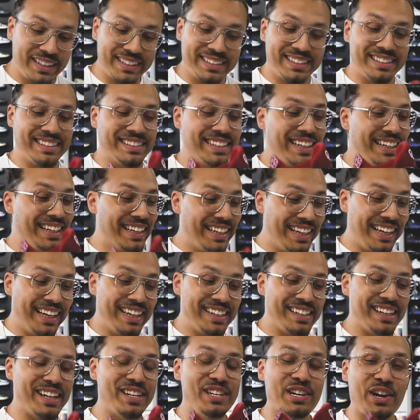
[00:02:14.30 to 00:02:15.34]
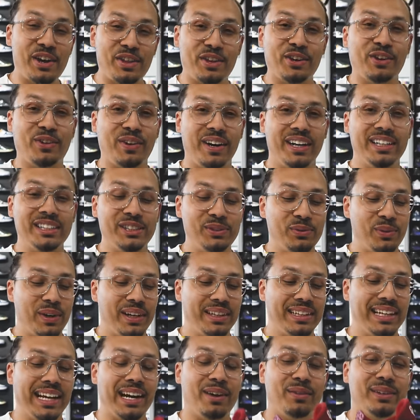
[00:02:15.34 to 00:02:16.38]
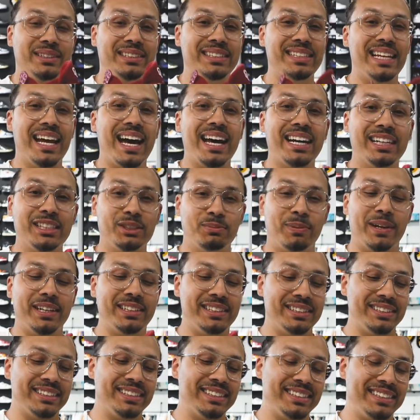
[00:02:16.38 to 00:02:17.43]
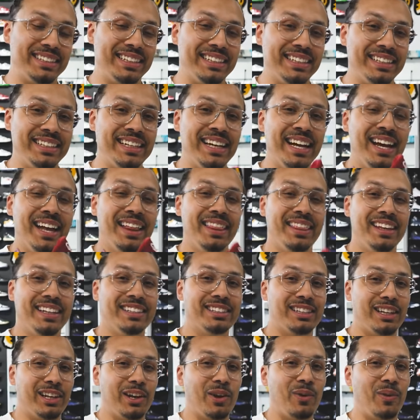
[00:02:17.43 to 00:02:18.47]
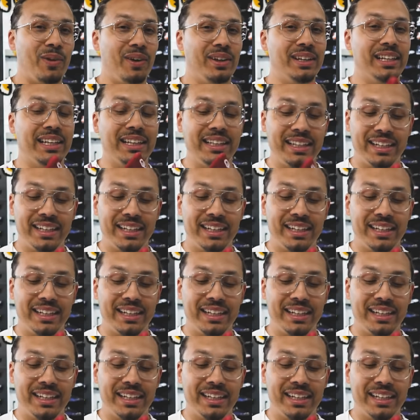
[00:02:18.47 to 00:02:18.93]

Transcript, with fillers: This is, again, another crazy one that I was not expecting to see this low on the